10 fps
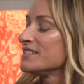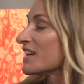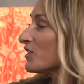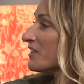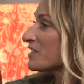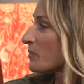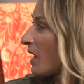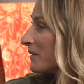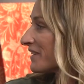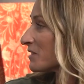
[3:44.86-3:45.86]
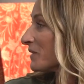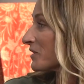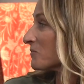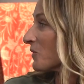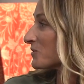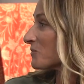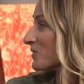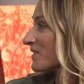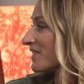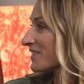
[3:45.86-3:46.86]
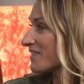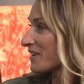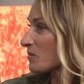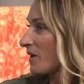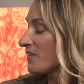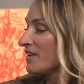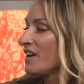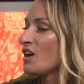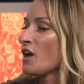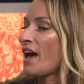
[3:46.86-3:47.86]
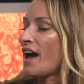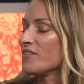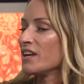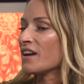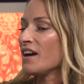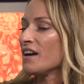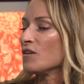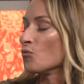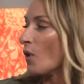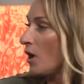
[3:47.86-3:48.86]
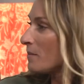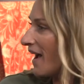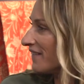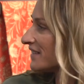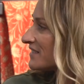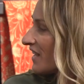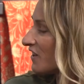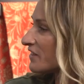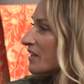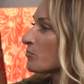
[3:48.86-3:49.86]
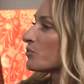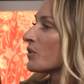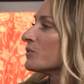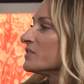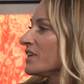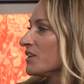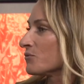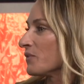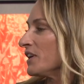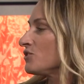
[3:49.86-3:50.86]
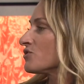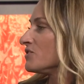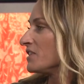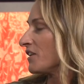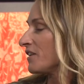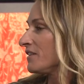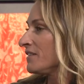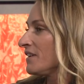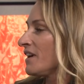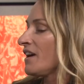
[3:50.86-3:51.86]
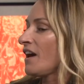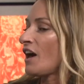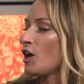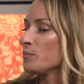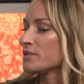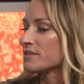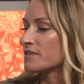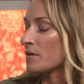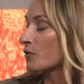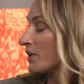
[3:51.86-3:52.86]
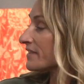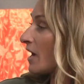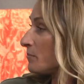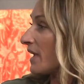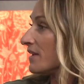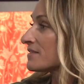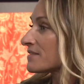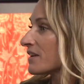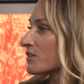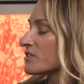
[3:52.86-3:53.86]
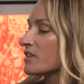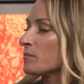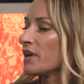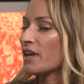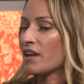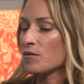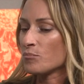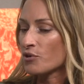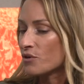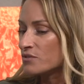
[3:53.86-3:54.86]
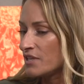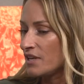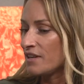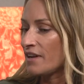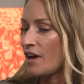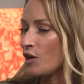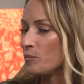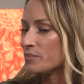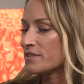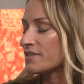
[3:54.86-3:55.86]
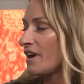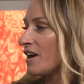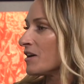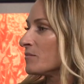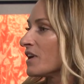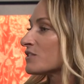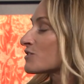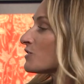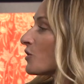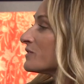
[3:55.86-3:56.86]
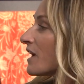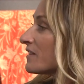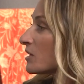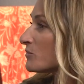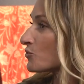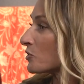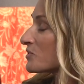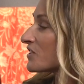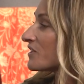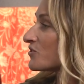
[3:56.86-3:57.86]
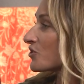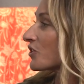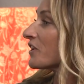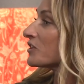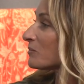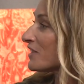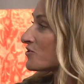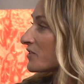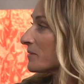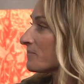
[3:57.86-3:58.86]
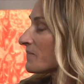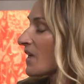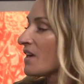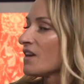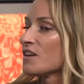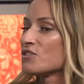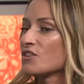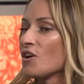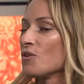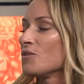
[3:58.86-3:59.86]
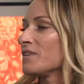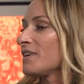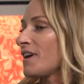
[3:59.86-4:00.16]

Dinner is probably gonna be your most important thing to think about. Having a well-balanced, healthy, protein-rich dinner helps create that base in your stomach, and it protein helps um, slow down the absorption of sugar in your bloodstream. Ooh. So